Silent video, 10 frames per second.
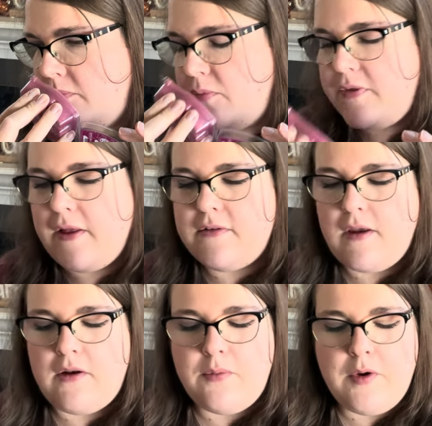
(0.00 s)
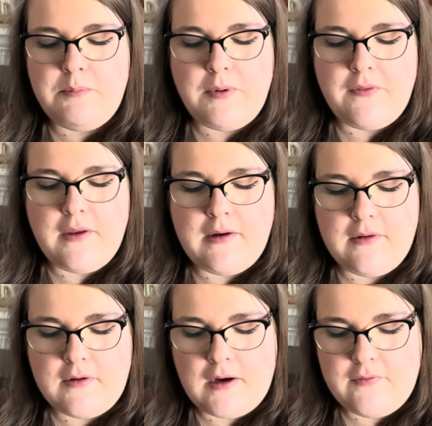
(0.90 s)
with that sandalwood, but it
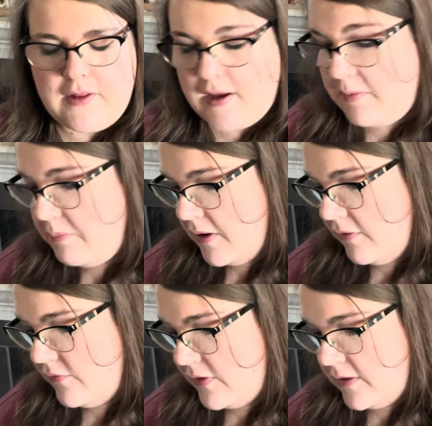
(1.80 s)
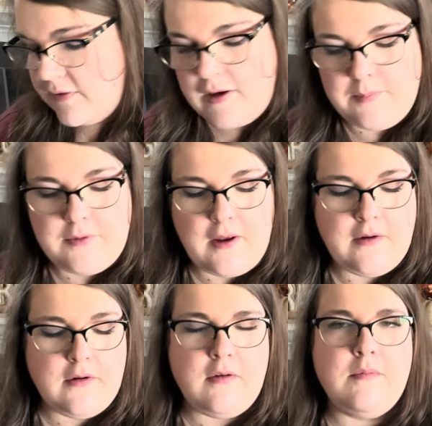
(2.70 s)
is kind of like a berry vanilla type
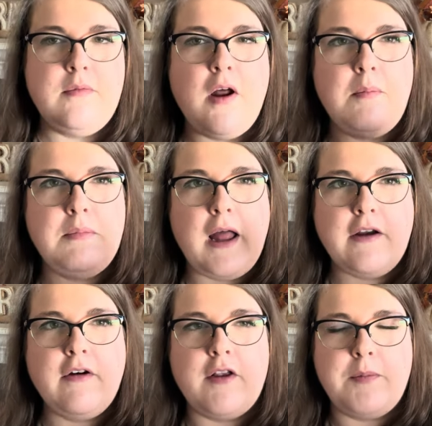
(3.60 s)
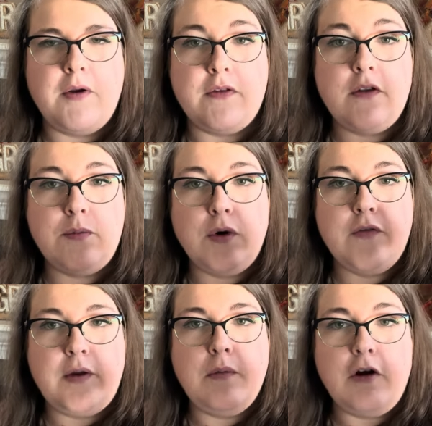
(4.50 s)
scent. Not black raspberry. This is more of
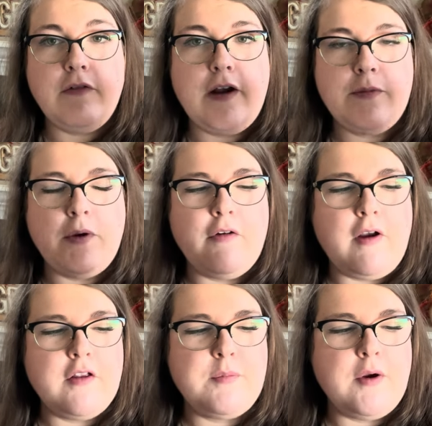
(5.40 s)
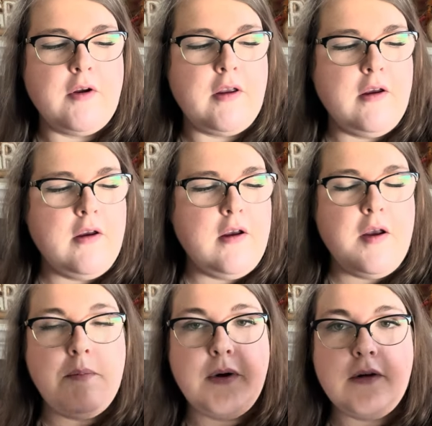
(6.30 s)
a, a raspberry raspberry
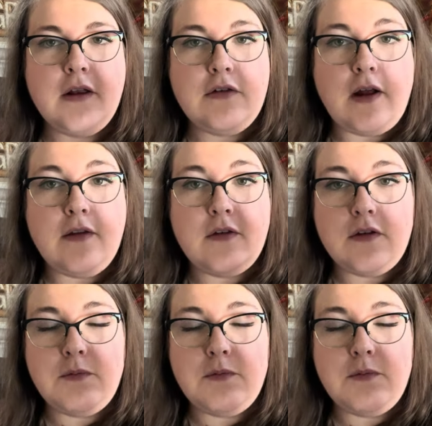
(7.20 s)
but it's nice. This is